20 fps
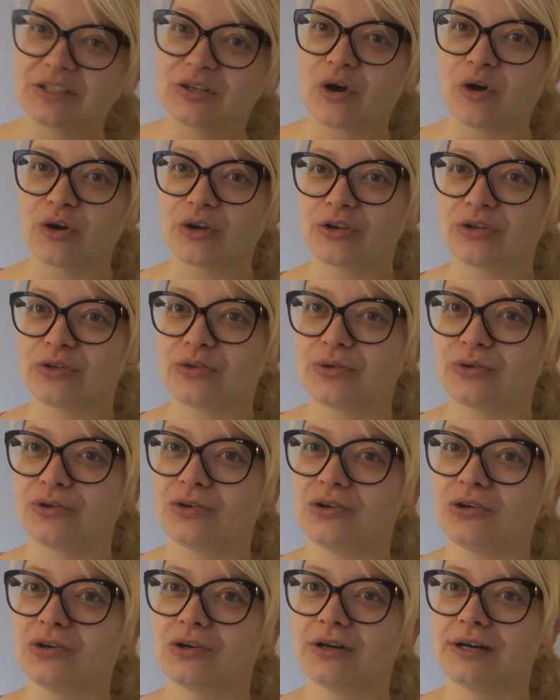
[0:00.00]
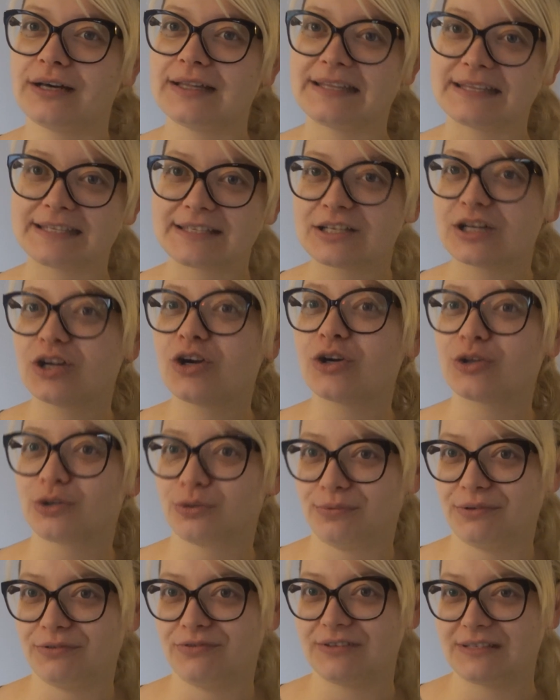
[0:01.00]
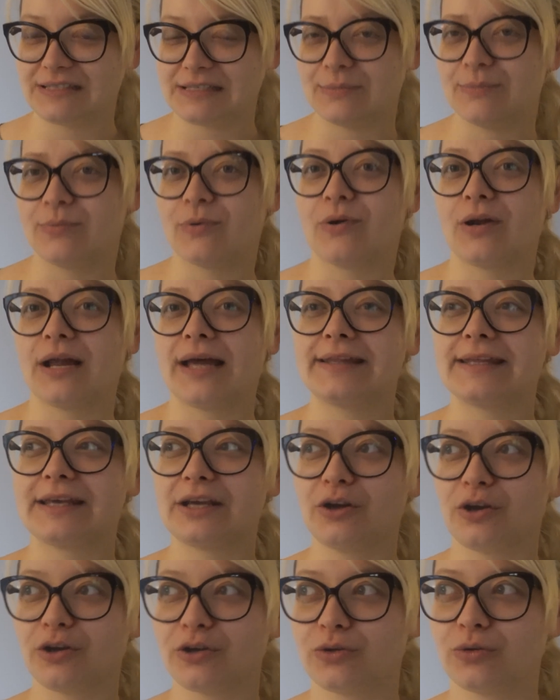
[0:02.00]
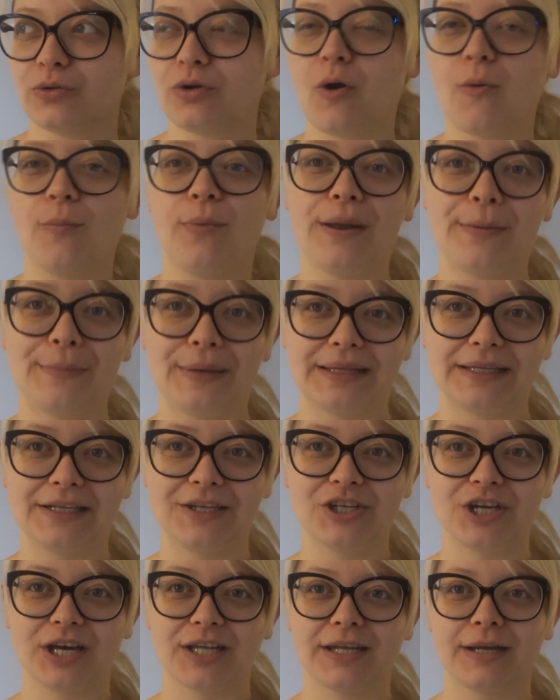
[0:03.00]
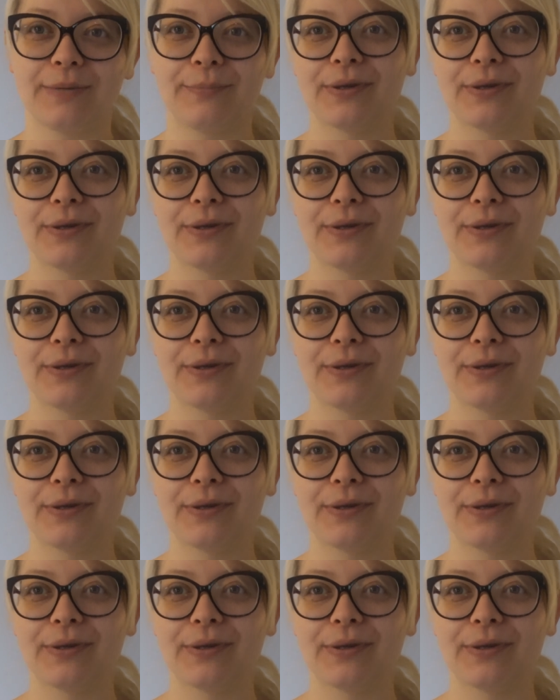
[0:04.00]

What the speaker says: going to be visible, and they're going to complement each other.